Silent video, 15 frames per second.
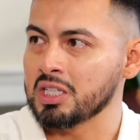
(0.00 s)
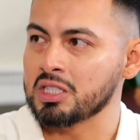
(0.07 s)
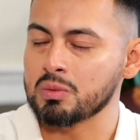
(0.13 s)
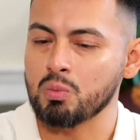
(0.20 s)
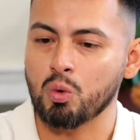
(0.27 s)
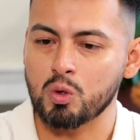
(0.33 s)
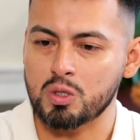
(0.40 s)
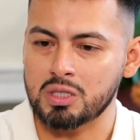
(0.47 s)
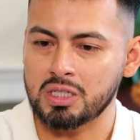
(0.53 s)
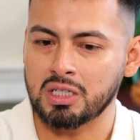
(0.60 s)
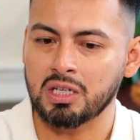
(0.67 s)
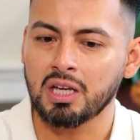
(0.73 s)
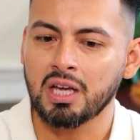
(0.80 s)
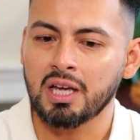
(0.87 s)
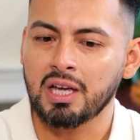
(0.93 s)
It's
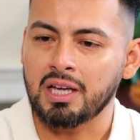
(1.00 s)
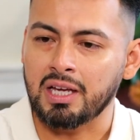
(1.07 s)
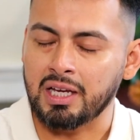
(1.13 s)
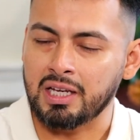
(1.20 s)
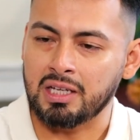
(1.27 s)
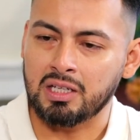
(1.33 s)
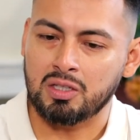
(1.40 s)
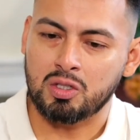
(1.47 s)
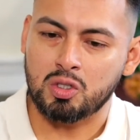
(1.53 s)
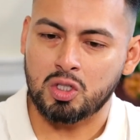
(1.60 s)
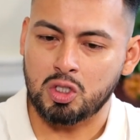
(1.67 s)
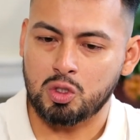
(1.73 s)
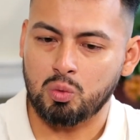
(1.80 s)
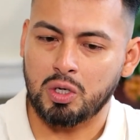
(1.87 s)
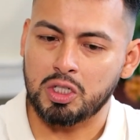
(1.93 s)
mostly a
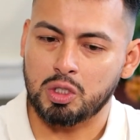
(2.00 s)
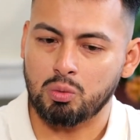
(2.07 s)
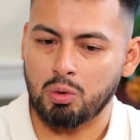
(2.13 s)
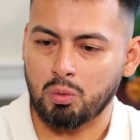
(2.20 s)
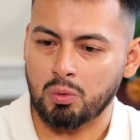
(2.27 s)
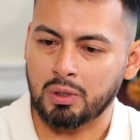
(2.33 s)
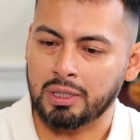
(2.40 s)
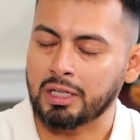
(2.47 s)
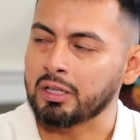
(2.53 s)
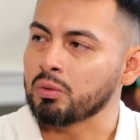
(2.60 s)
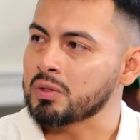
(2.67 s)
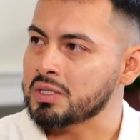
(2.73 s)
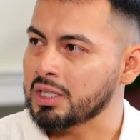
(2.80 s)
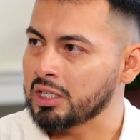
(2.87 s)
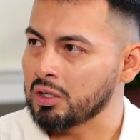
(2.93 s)
situation where we're dealing
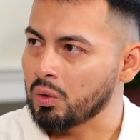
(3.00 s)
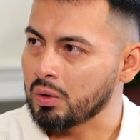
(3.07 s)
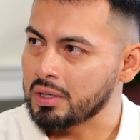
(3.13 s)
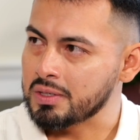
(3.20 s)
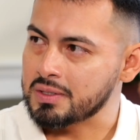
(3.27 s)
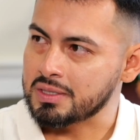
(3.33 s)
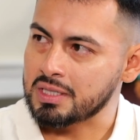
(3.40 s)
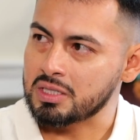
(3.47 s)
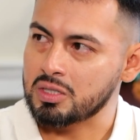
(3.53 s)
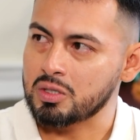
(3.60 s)
with city ordinances.